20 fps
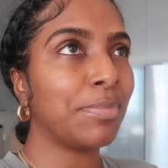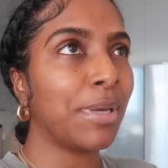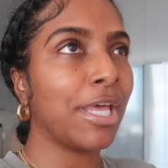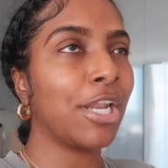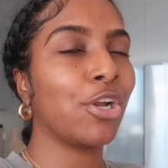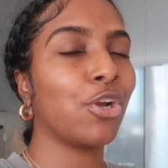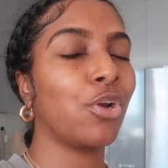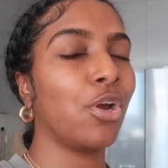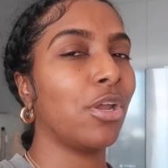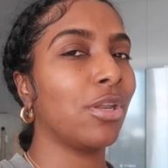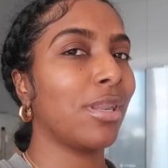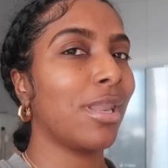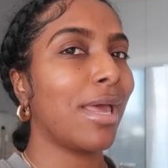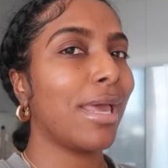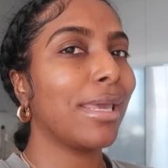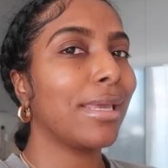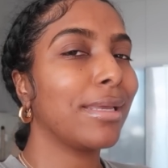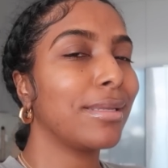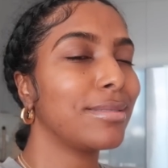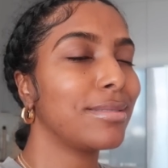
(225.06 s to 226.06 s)
better on
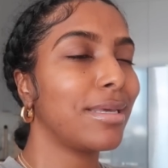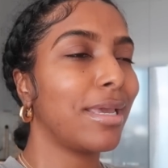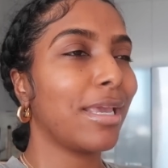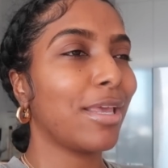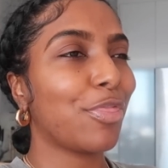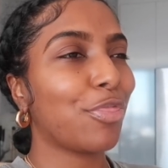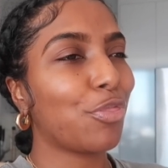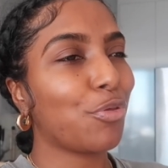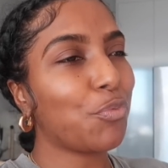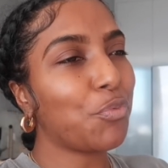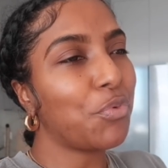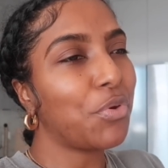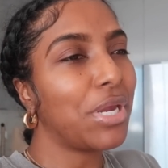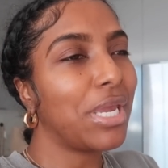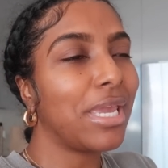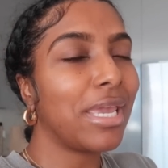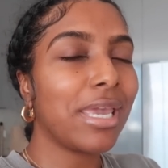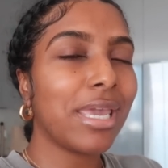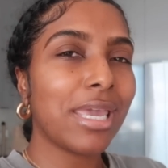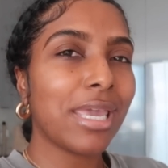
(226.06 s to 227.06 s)
like day
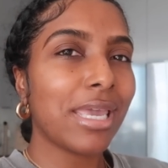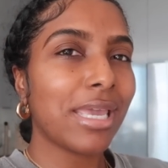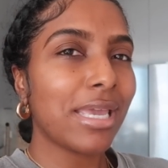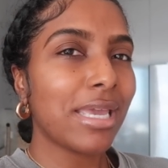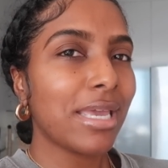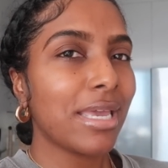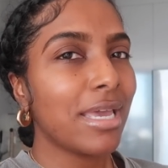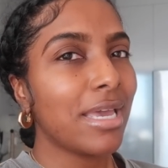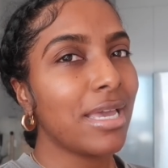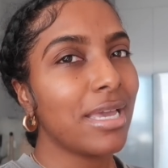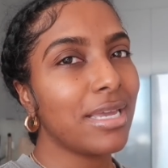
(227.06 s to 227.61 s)
three,